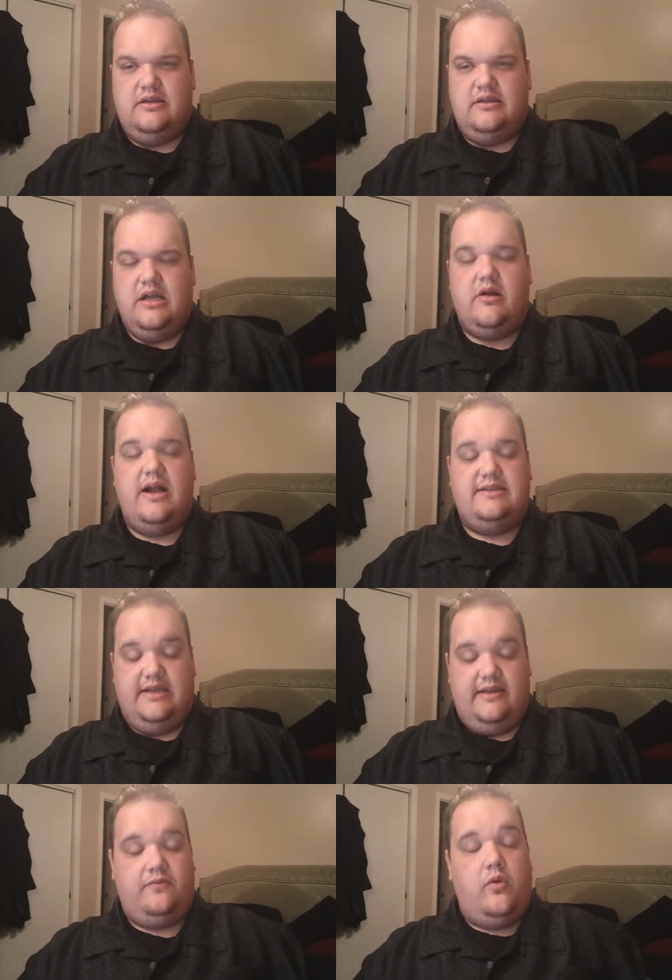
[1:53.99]
now granted,
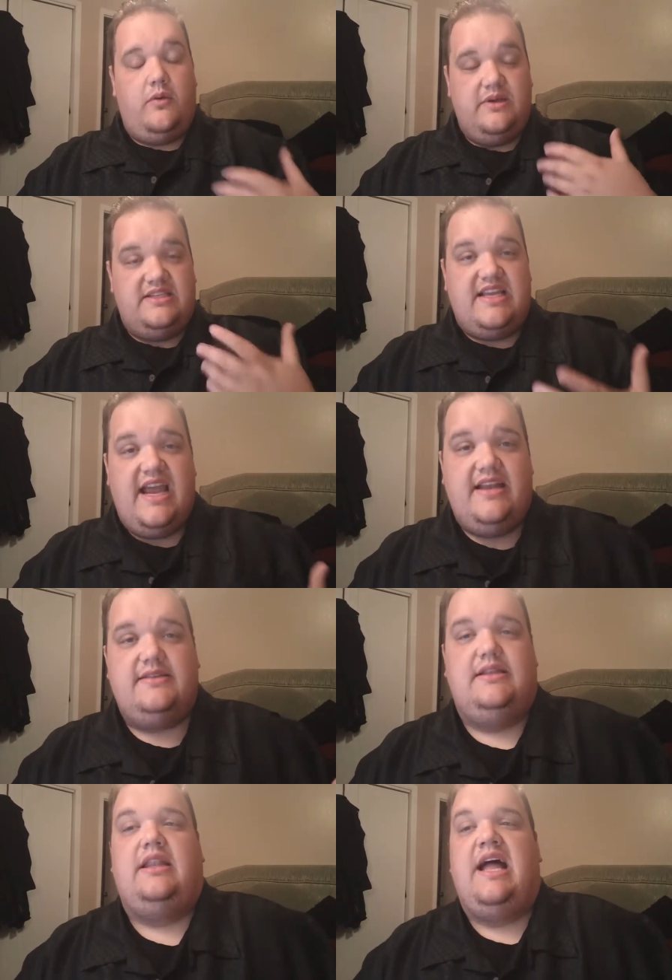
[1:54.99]
if what we say
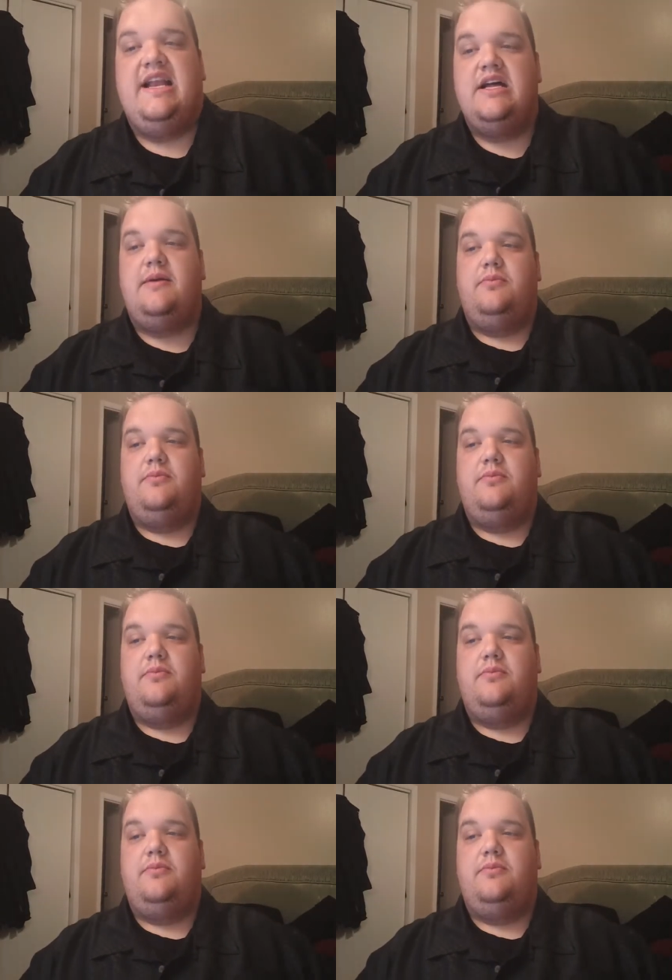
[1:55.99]
doesn't line up